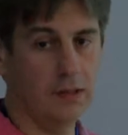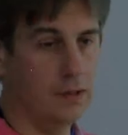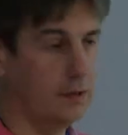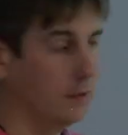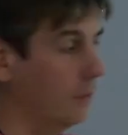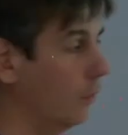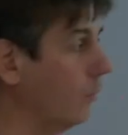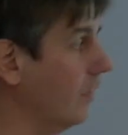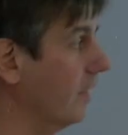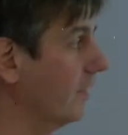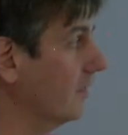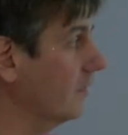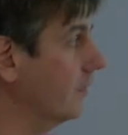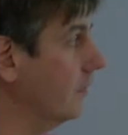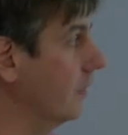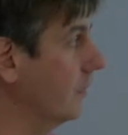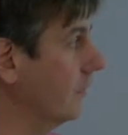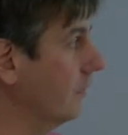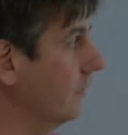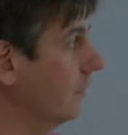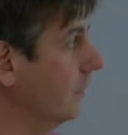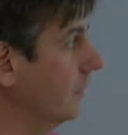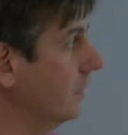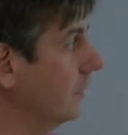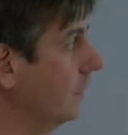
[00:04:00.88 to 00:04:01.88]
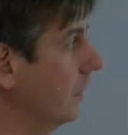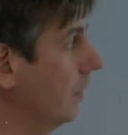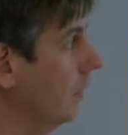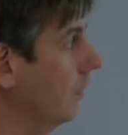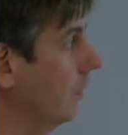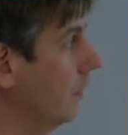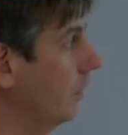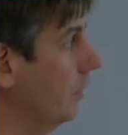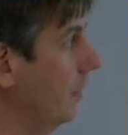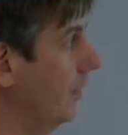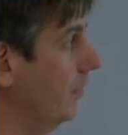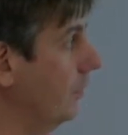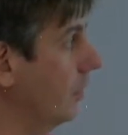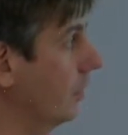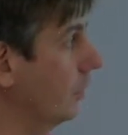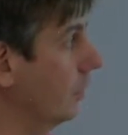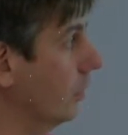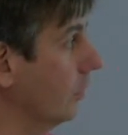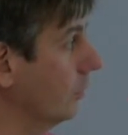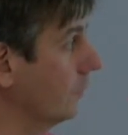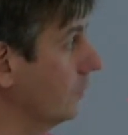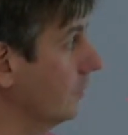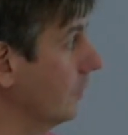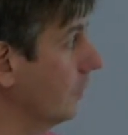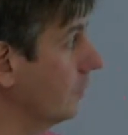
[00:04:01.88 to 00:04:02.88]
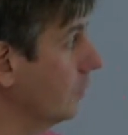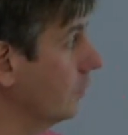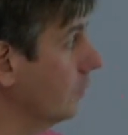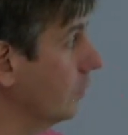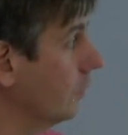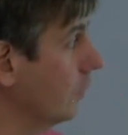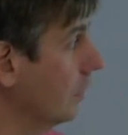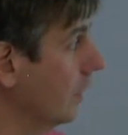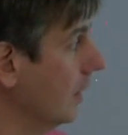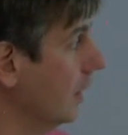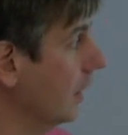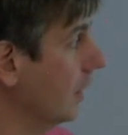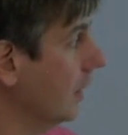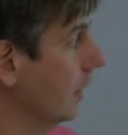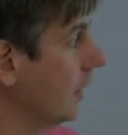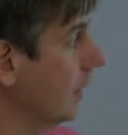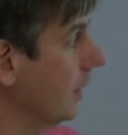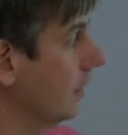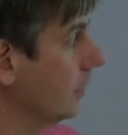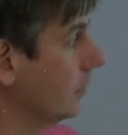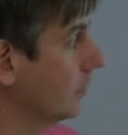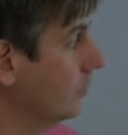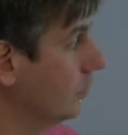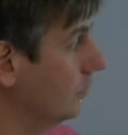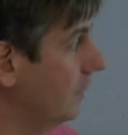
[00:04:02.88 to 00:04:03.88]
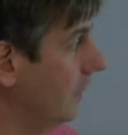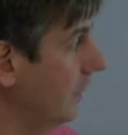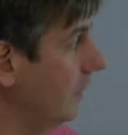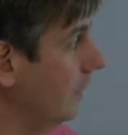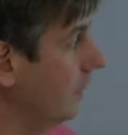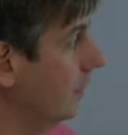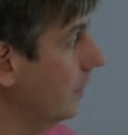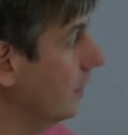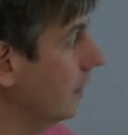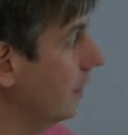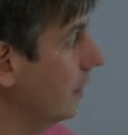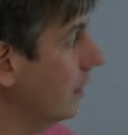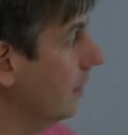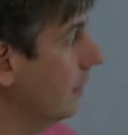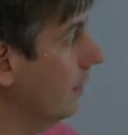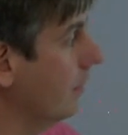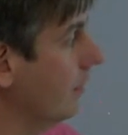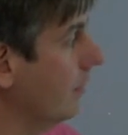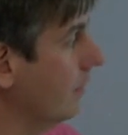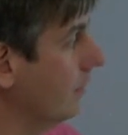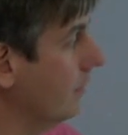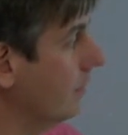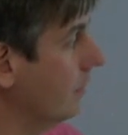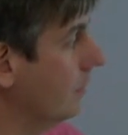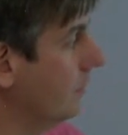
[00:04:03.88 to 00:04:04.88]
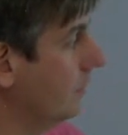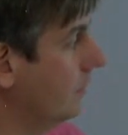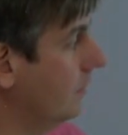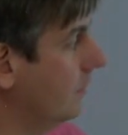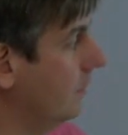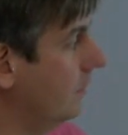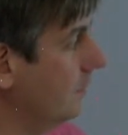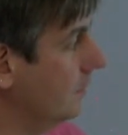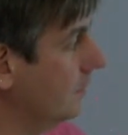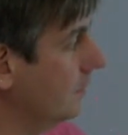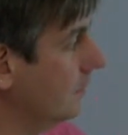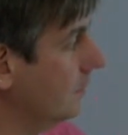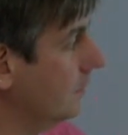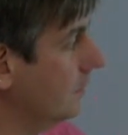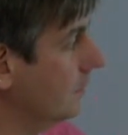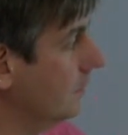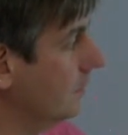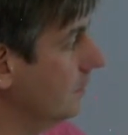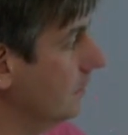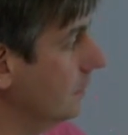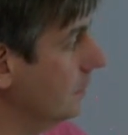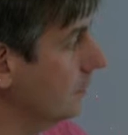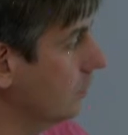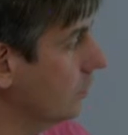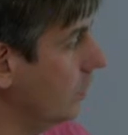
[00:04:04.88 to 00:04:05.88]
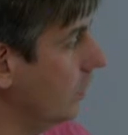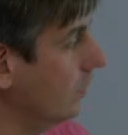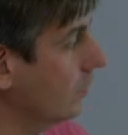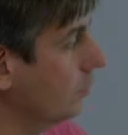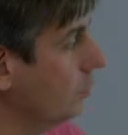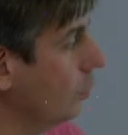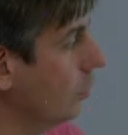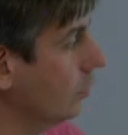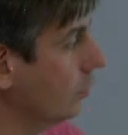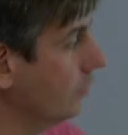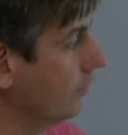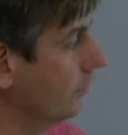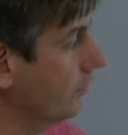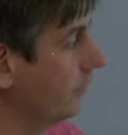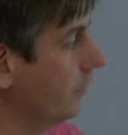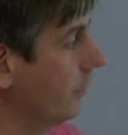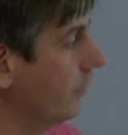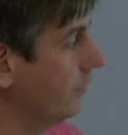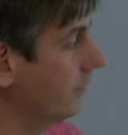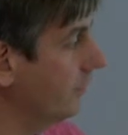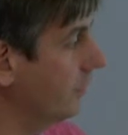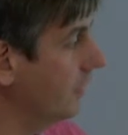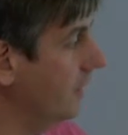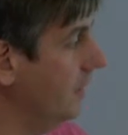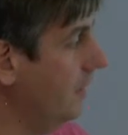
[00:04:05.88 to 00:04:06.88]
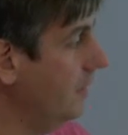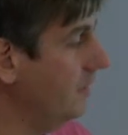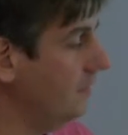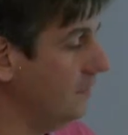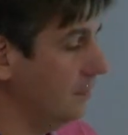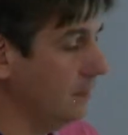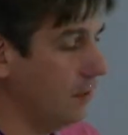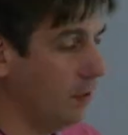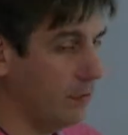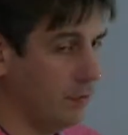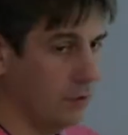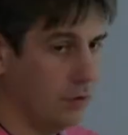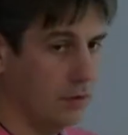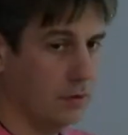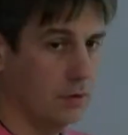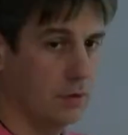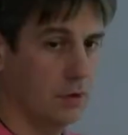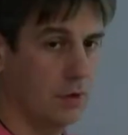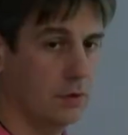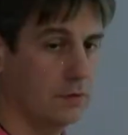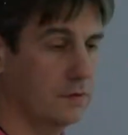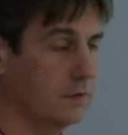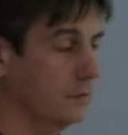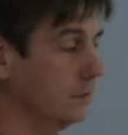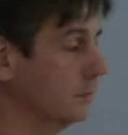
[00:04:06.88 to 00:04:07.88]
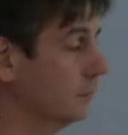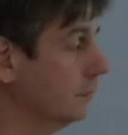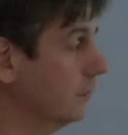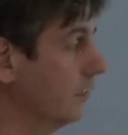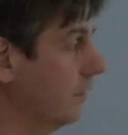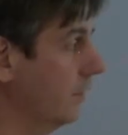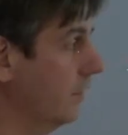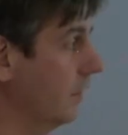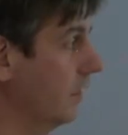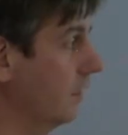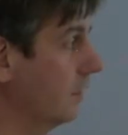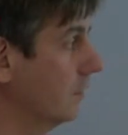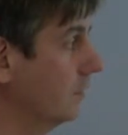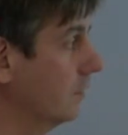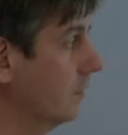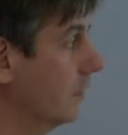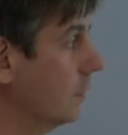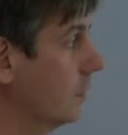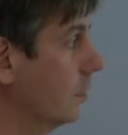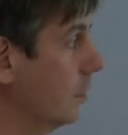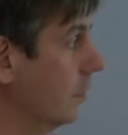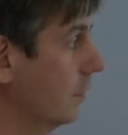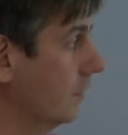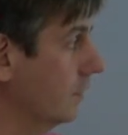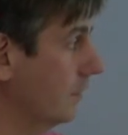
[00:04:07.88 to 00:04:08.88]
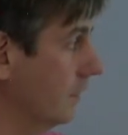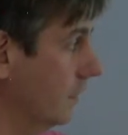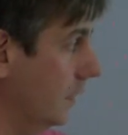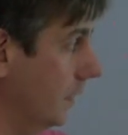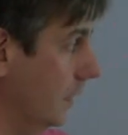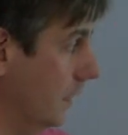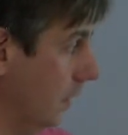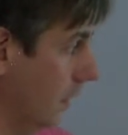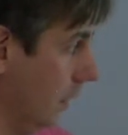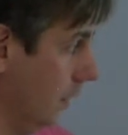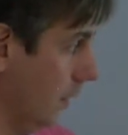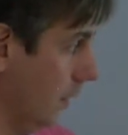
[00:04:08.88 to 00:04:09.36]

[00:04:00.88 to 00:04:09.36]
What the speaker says: and all that stuff on the African continent. So today, this transport of heat and other things across the